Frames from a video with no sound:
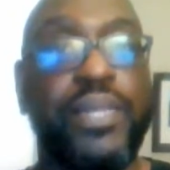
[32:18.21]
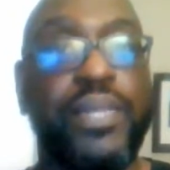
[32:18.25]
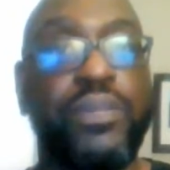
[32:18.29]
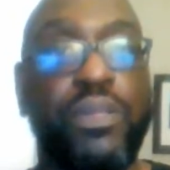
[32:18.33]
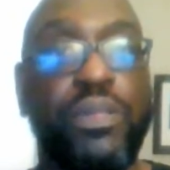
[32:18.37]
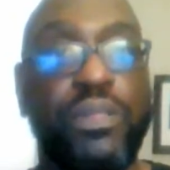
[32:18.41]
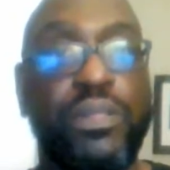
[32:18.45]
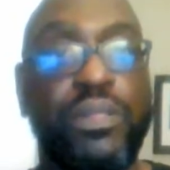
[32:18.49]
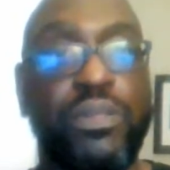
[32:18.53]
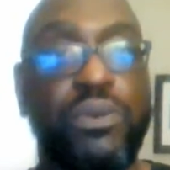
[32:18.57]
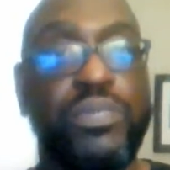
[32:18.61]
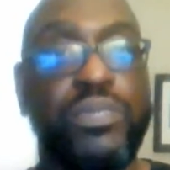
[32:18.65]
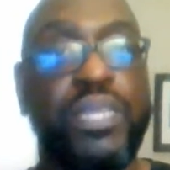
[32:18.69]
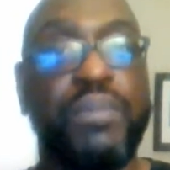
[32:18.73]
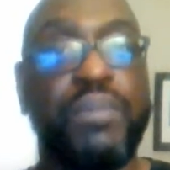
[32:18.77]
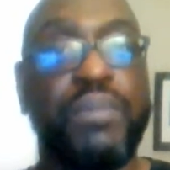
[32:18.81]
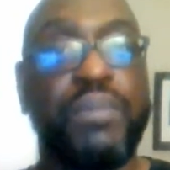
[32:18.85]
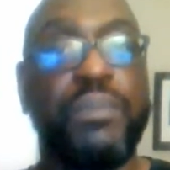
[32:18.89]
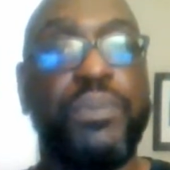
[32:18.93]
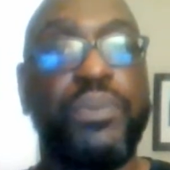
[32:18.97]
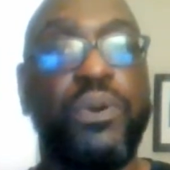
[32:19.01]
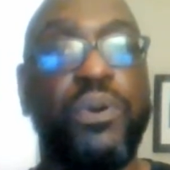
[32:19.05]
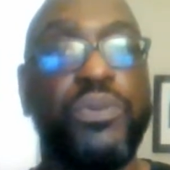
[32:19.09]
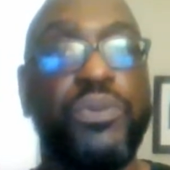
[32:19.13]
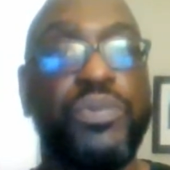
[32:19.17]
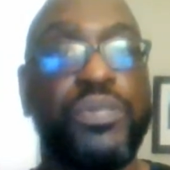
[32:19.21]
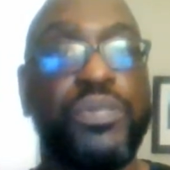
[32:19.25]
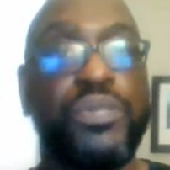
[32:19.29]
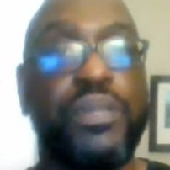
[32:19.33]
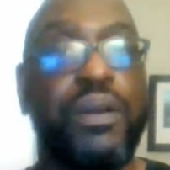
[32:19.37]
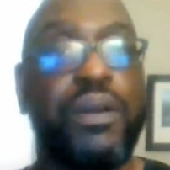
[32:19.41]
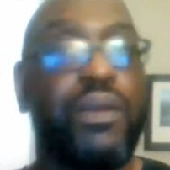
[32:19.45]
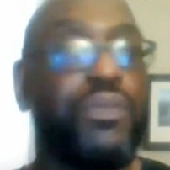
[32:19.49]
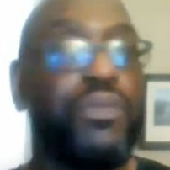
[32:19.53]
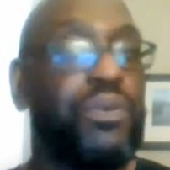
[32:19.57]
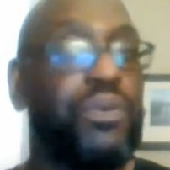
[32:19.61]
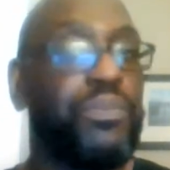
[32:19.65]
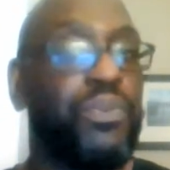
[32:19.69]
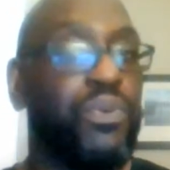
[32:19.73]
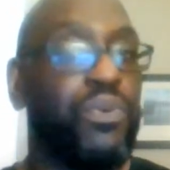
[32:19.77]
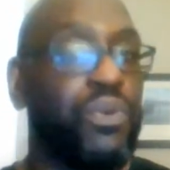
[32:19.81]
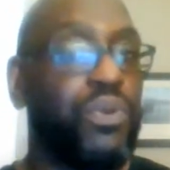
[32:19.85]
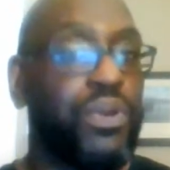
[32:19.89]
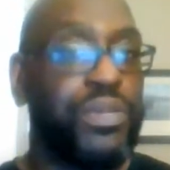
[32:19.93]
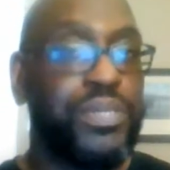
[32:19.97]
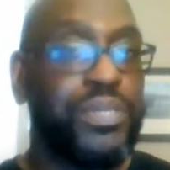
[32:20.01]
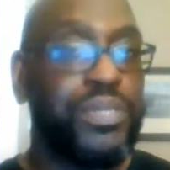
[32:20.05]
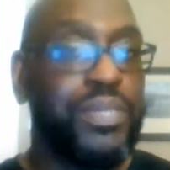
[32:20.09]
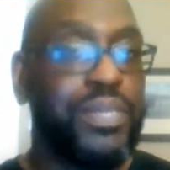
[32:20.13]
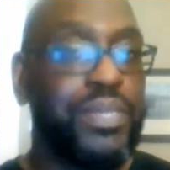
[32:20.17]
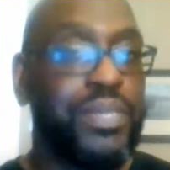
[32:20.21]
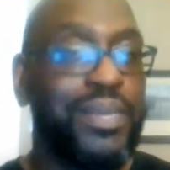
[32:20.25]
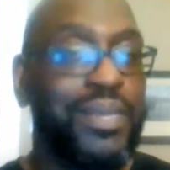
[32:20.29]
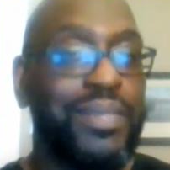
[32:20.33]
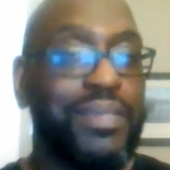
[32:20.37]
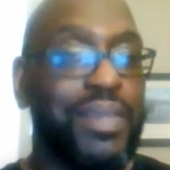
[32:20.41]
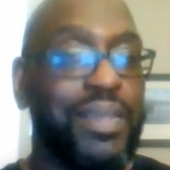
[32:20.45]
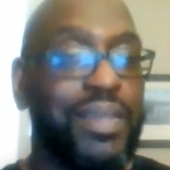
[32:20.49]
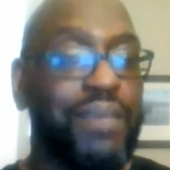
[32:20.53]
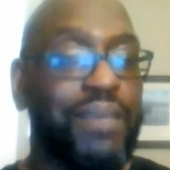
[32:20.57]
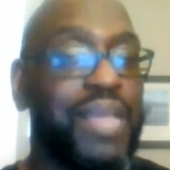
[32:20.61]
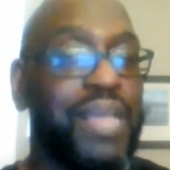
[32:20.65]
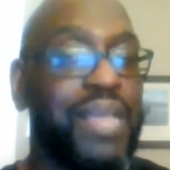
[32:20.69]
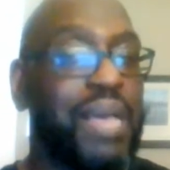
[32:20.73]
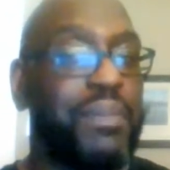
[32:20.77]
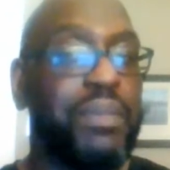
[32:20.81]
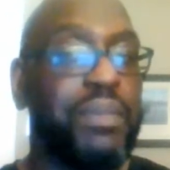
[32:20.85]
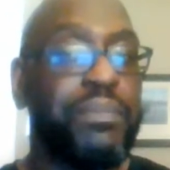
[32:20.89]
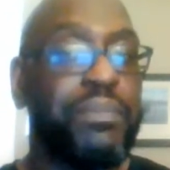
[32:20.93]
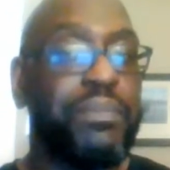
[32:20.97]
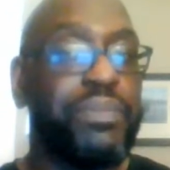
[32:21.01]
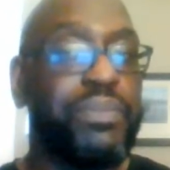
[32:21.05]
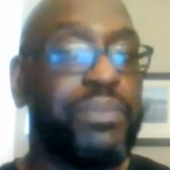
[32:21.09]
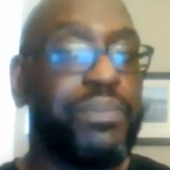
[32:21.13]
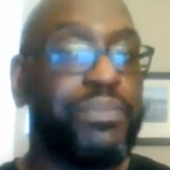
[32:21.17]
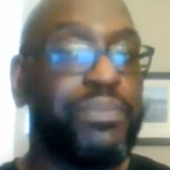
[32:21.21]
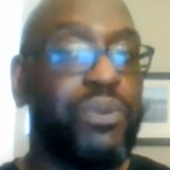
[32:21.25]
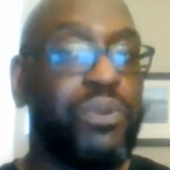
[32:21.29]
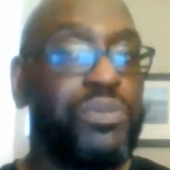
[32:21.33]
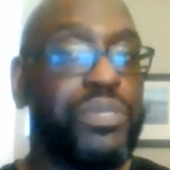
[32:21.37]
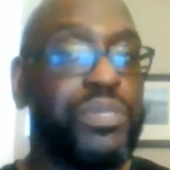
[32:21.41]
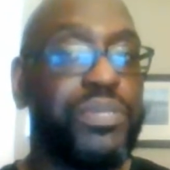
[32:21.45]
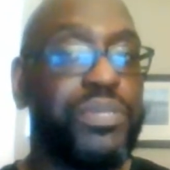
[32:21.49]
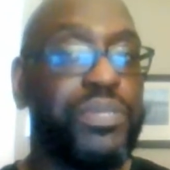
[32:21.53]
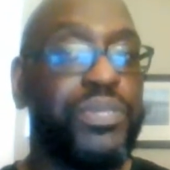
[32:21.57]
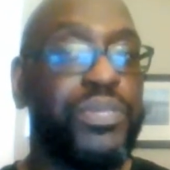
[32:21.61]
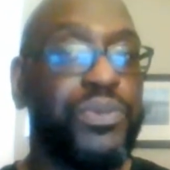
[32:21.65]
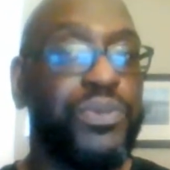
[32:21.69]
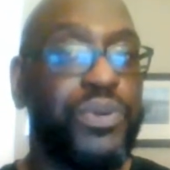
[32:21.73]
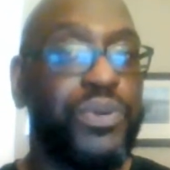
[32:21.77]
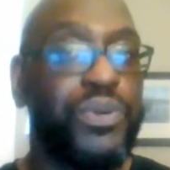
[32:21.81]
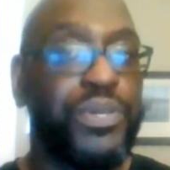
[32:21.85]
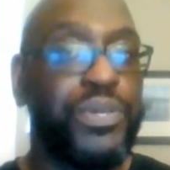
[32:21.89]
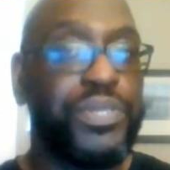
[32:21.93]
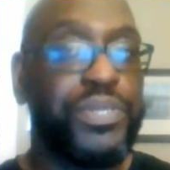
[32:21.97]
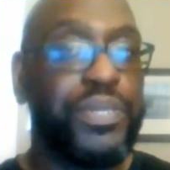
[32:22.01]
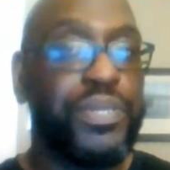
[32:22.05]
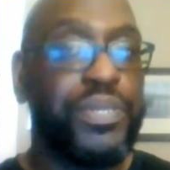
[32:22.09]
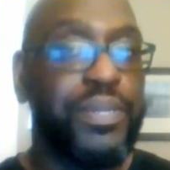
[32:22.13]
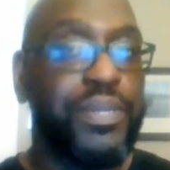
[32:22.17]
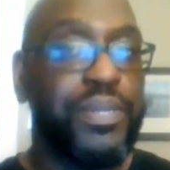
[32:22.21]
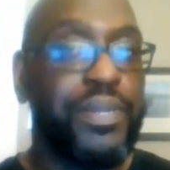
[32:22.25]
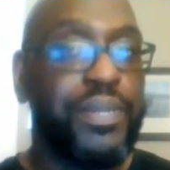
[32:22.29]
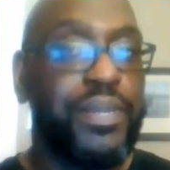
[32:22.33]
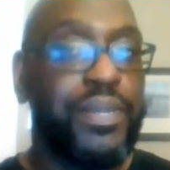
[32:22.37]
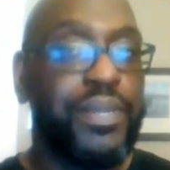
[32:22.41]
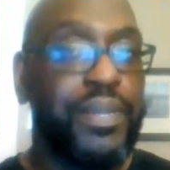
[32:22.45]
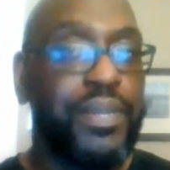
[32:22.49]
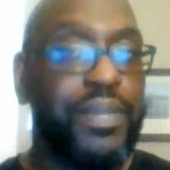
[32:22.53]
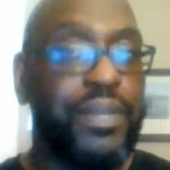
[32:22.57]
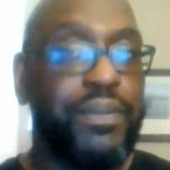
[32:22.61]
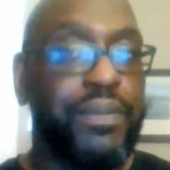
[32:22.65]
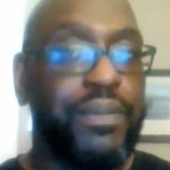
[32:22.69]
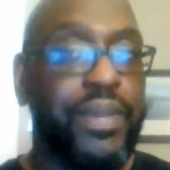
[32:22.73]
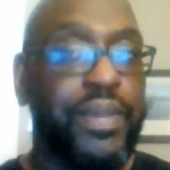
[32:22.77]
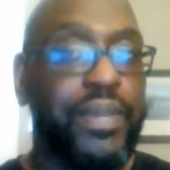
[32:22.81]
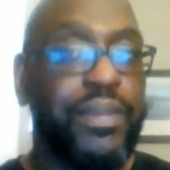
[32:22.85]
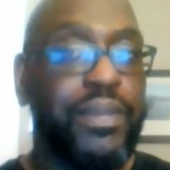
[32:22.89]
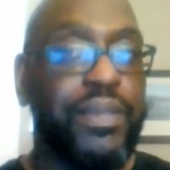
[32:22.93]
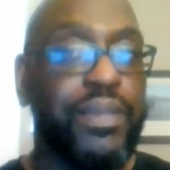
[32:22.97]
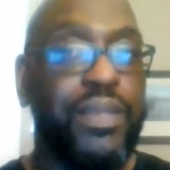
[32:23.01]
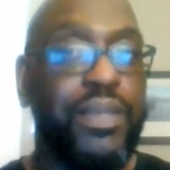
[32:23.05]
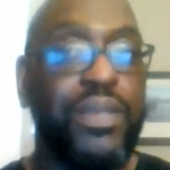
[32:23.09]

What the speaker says: All the loads that have been posted to other boards that have not been posted to yours, right?